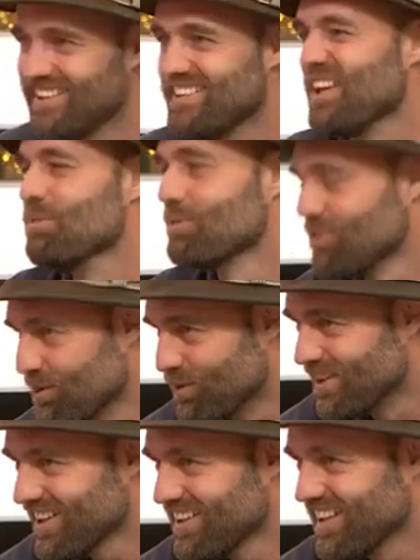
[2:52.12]
90%
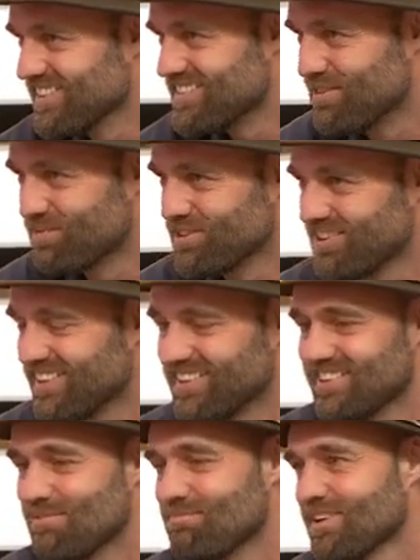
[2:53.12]
work and
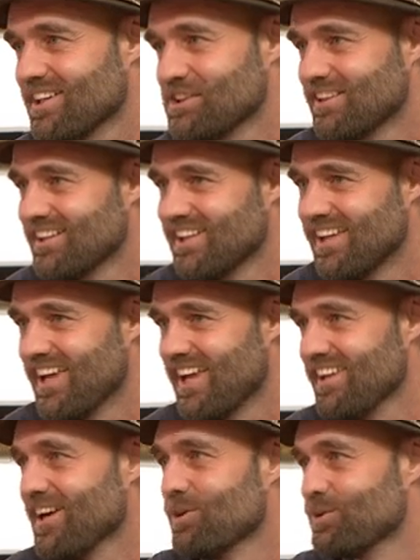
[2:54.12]
10% pleasure.
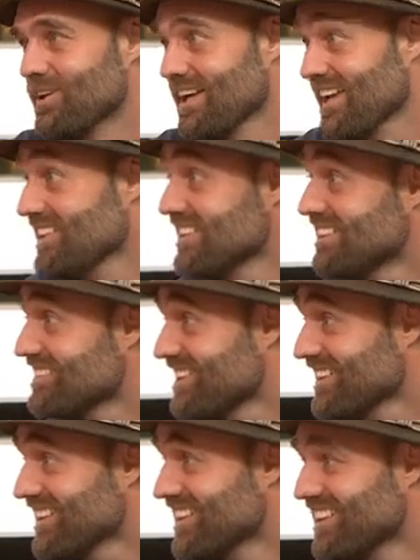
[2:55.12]
And now we're 8 years in.